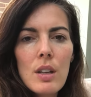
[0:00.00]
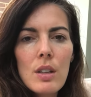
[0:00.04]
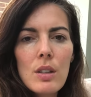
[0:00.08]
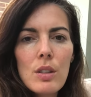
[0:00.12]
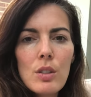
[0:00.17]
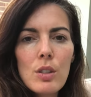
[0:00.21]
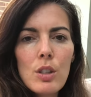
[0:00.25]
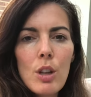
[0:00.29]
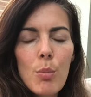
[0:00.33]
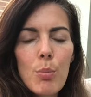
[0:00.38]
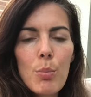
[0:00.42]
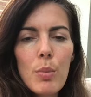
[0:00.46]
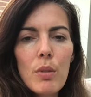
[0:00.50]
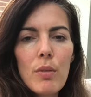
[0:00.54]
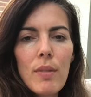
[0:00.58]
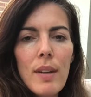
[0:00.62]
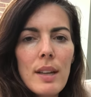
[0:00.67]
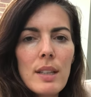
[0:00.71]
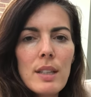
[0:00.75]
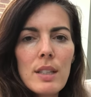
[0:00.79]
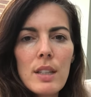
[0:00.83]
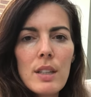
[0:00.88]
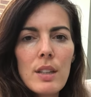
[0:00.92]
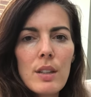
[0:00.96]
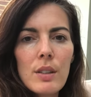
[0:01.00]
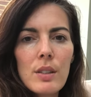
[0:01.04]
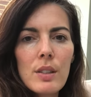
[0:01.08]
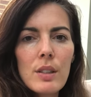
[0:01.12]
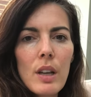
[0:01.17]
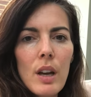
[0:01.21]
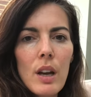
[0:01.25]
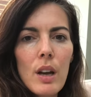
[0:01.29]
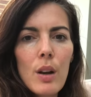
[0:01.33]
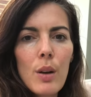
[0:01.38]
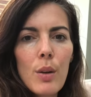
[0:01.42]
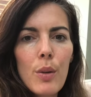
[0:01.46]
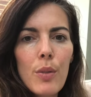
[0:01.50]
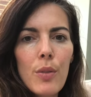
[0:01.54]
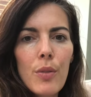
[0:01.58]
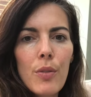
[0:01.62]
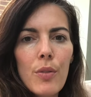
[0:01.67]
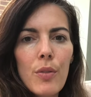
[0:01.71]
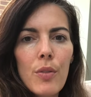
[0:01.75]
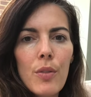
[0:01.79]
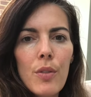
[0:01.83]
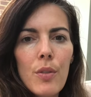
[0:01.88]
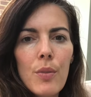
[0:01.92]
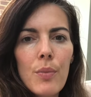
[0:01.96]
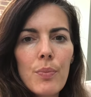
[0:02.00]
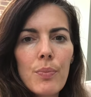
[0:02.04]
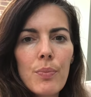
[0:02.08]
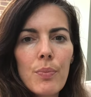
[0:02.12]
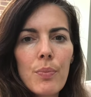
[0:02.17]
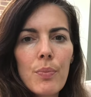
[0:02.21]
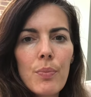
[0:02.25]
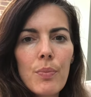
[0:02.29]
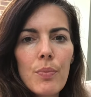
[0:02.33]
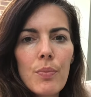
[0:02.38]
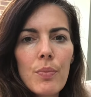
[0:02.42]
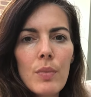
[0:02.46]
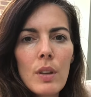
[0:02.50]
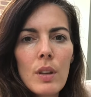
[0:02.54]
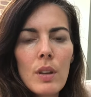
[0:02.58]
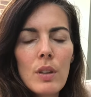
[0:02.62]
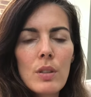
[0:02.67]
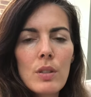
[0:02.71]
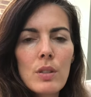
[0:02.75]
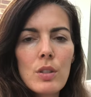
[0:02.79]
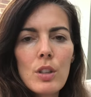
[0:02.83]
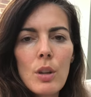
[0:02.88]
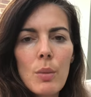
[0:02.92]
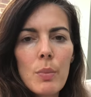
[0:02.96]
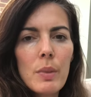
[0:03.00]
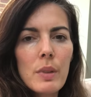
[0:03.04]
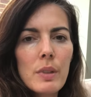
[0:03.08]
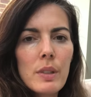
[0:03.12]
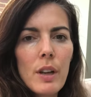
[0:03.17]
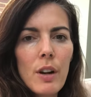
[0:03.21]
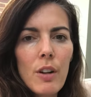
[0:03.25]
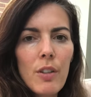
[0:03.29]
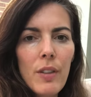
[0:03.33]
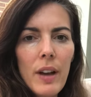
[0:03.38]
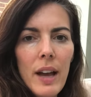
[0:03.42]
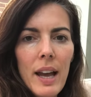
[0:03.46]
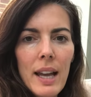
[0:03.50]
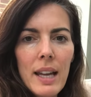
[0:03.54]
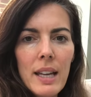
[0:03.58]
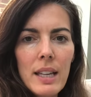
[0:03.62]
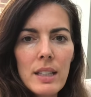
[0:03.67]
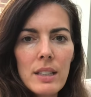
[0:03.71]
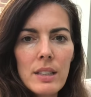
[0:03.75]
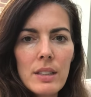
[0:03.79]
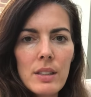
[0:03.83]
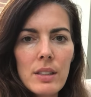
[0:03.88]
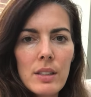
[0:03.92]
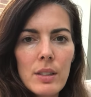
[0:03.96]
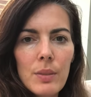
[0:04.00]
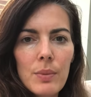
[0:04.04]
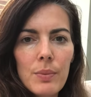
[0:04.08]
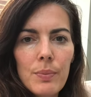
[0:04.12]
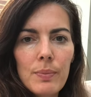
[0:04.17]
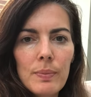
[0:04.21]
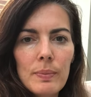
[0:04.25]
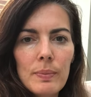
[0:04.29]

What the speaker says: stop berating yourself, stop the self-hate?